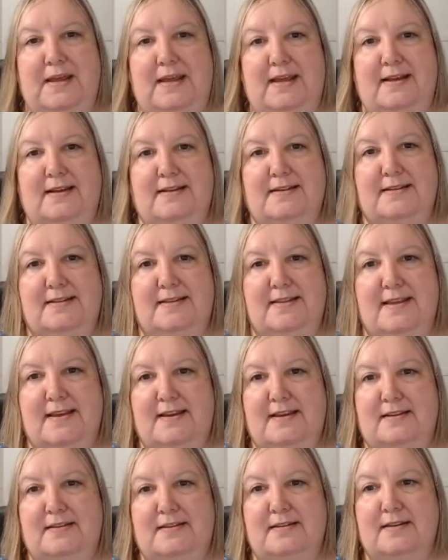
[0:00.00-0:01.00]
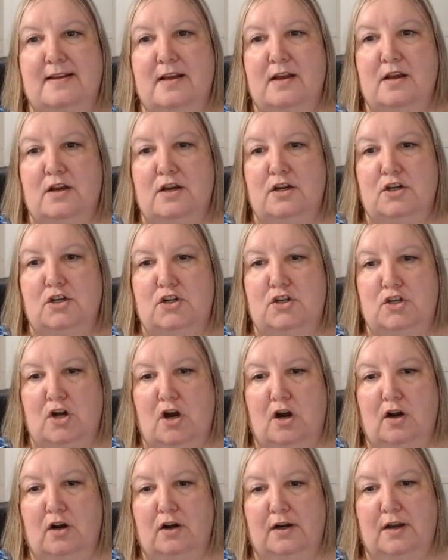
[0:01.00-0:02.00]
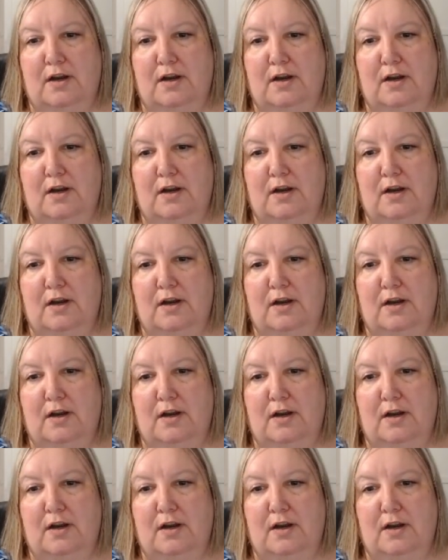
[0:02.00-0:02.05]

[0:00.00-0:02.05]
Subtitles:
is this Shark